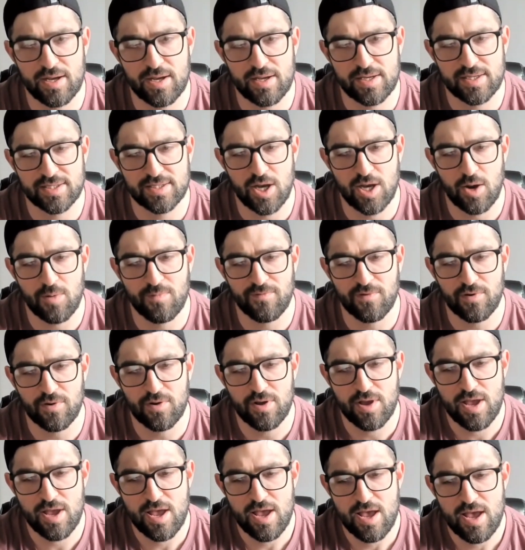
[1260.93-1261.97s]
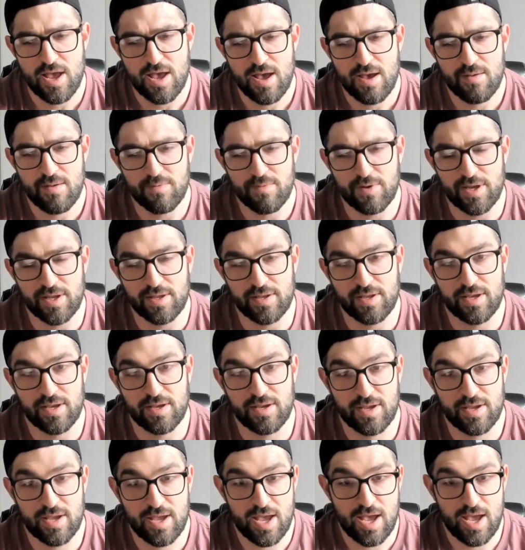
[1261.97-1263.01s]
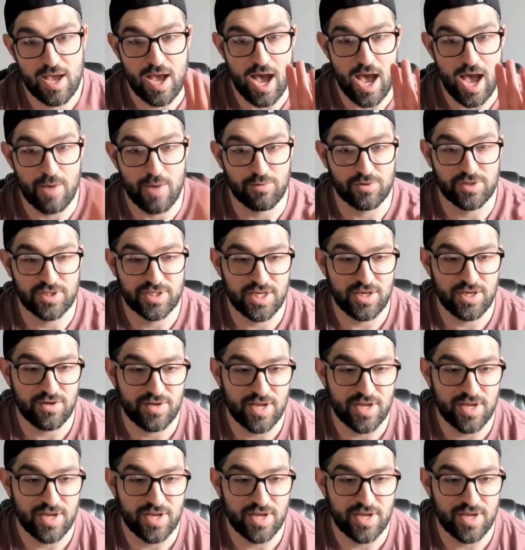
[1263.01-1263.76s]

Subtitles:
is helpful. But I will see you